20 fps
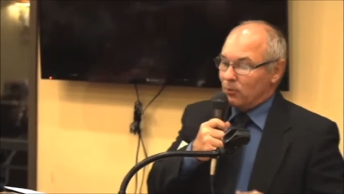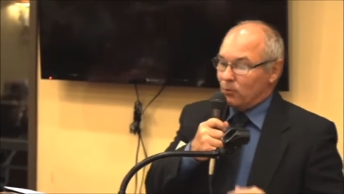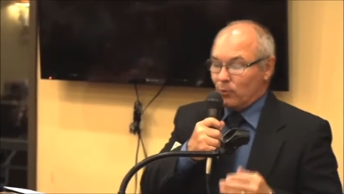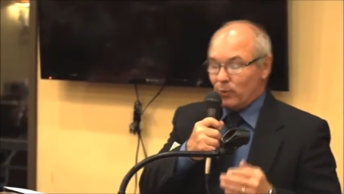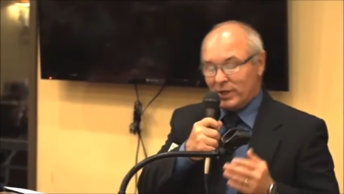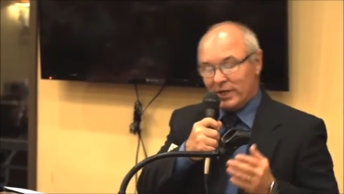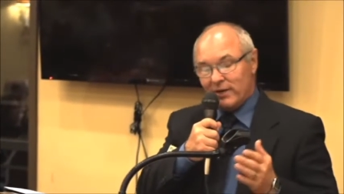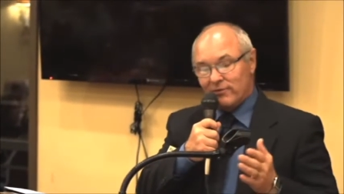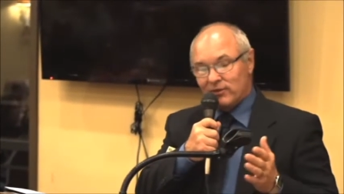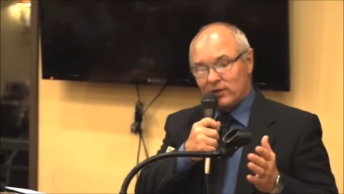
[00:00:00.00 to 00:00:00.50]

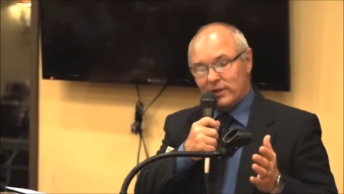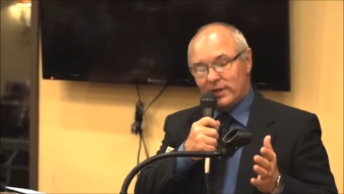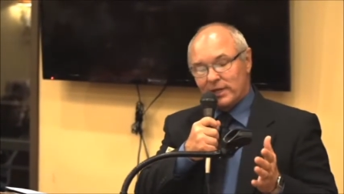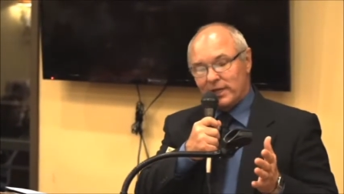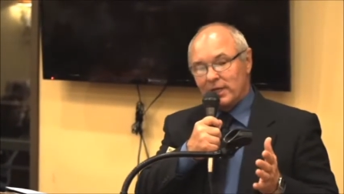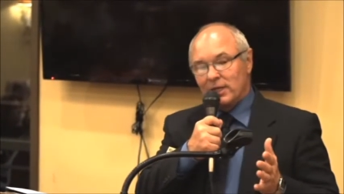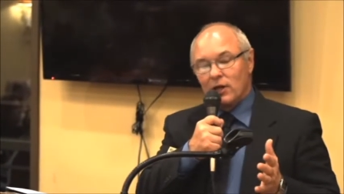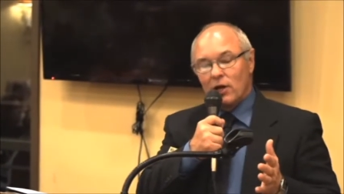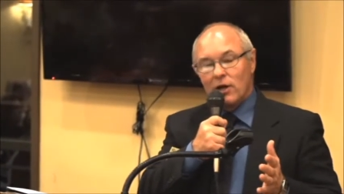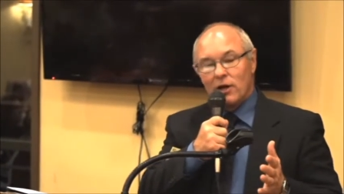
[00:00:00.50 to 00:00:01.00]
Whenever
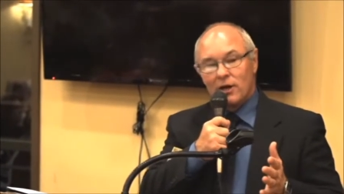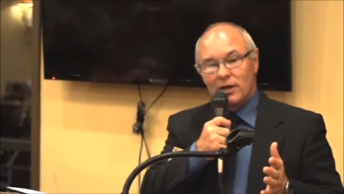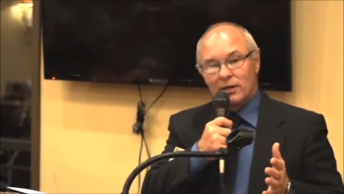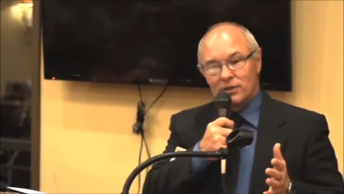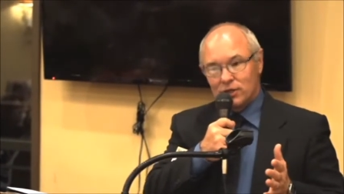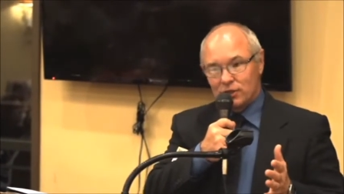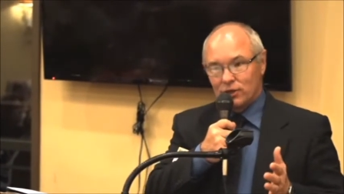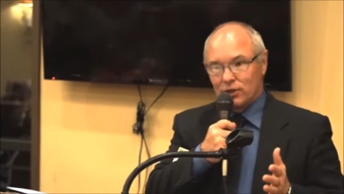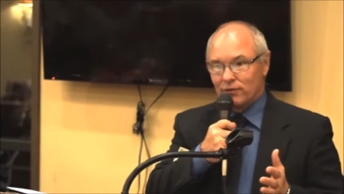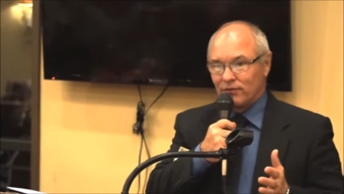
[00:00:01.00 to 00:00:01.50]
any
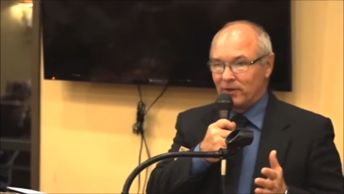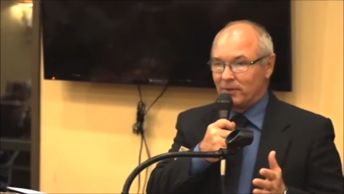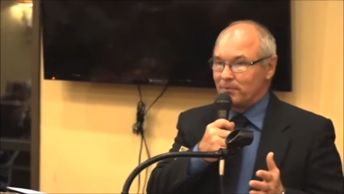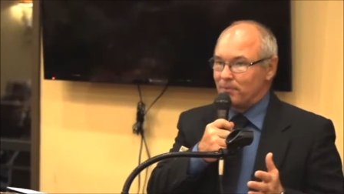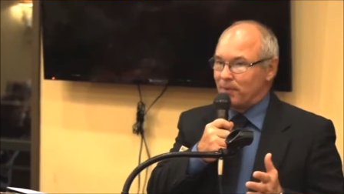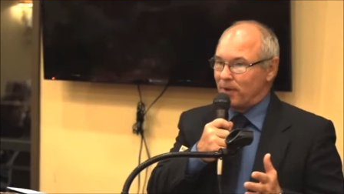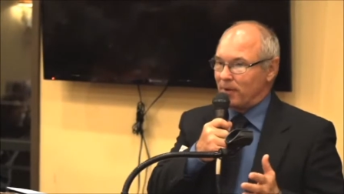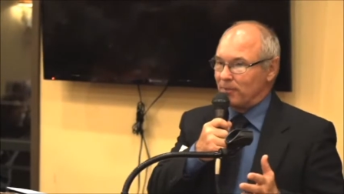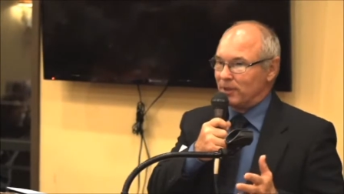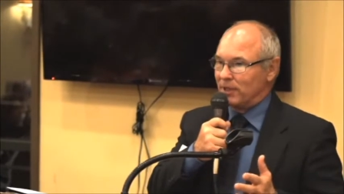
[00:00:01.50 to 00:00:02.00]
long-serving
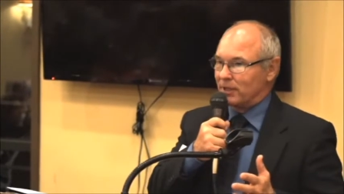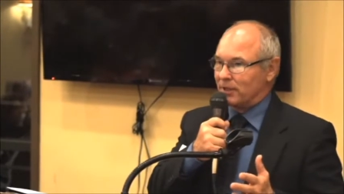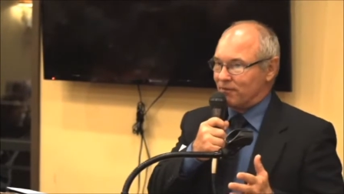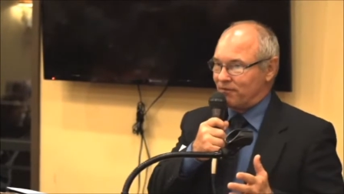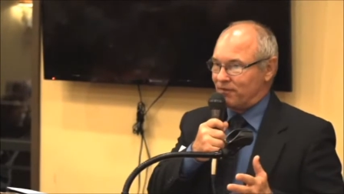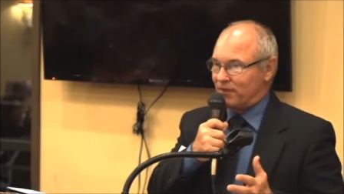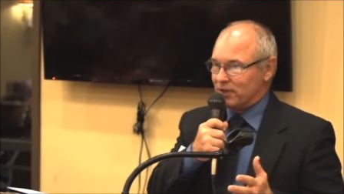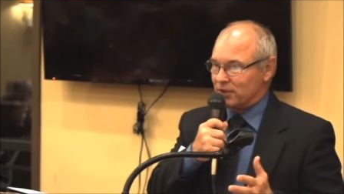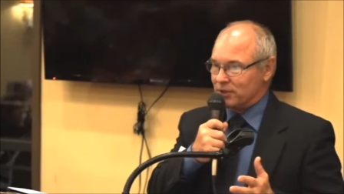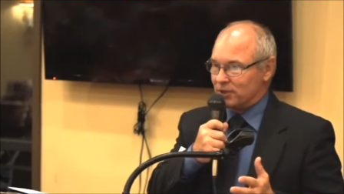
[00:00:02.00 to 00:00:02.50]
public
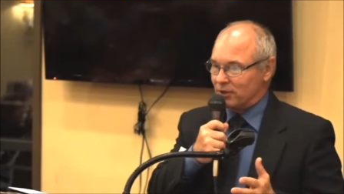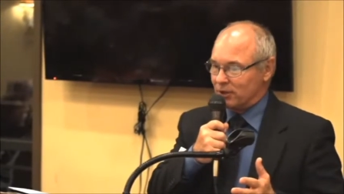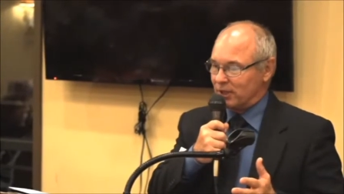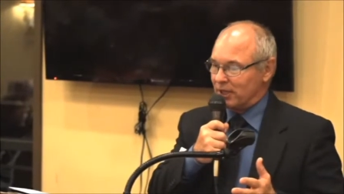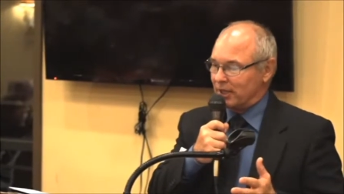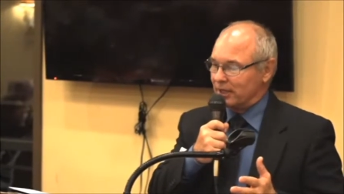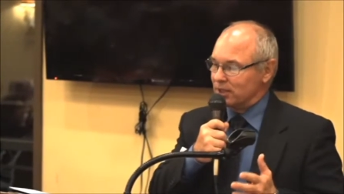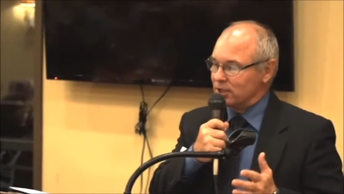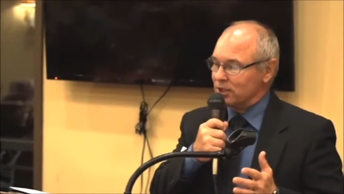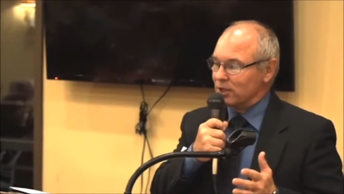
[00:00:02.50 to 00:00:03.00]
official
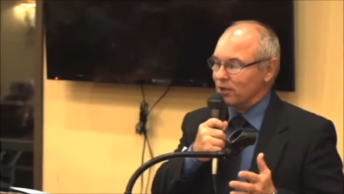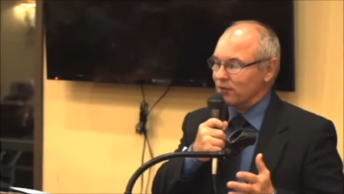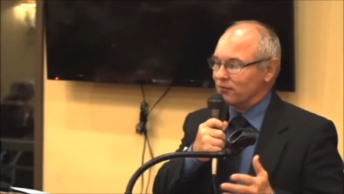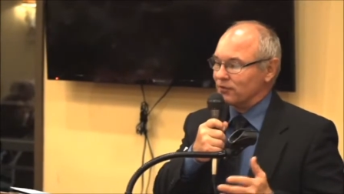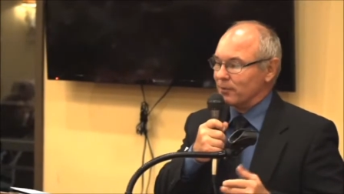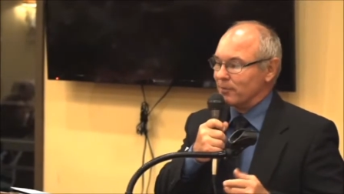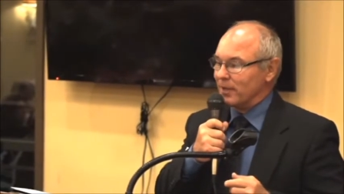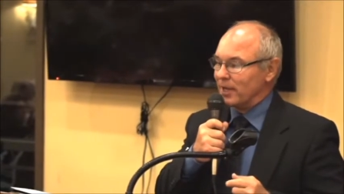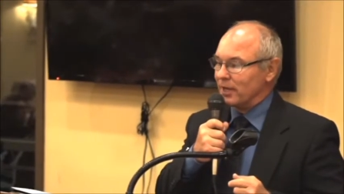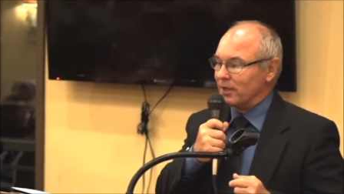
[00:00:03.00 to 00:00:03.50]
like Sheriff
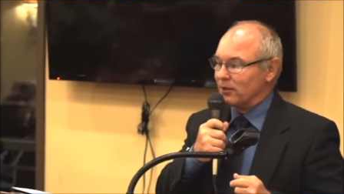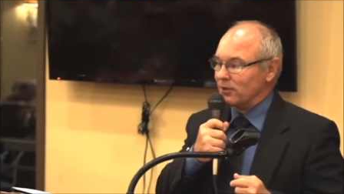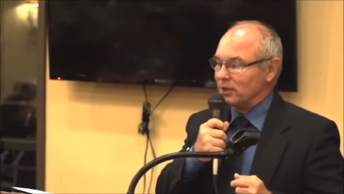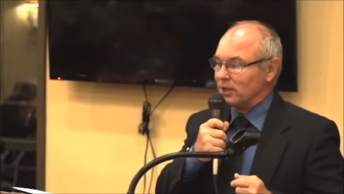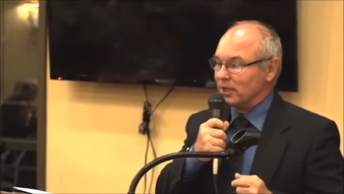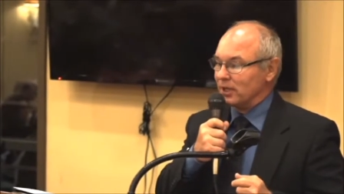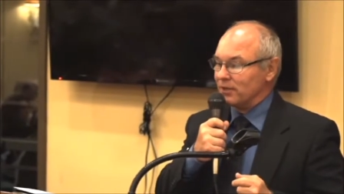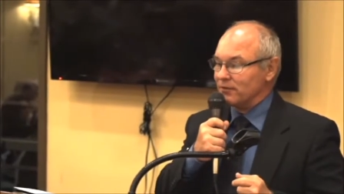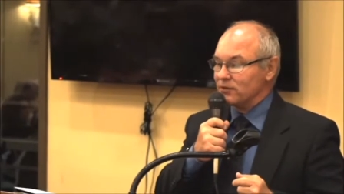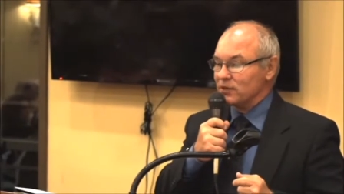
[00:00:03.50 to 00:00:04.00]
DeMayo
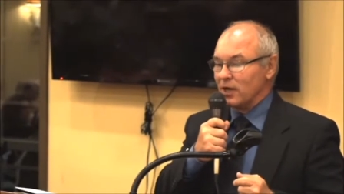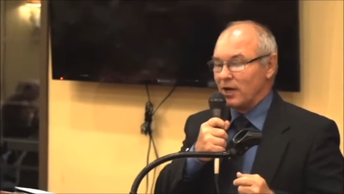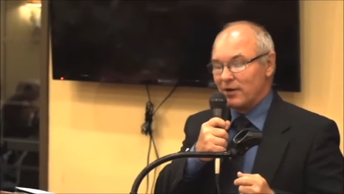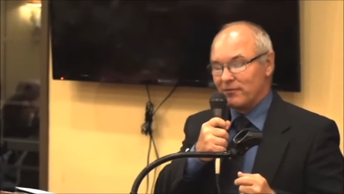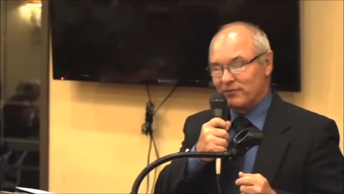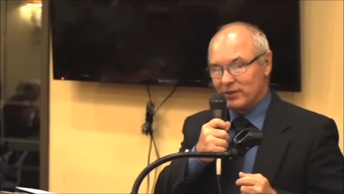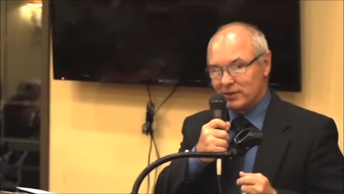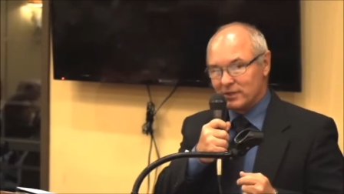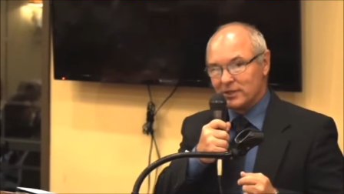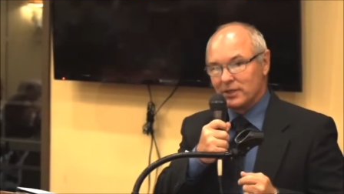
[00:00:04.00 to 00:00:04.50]
leaves
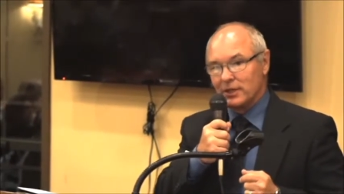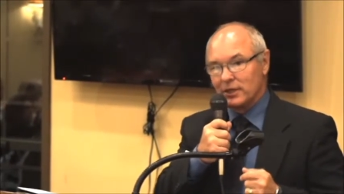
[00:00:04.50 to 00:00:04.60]
office,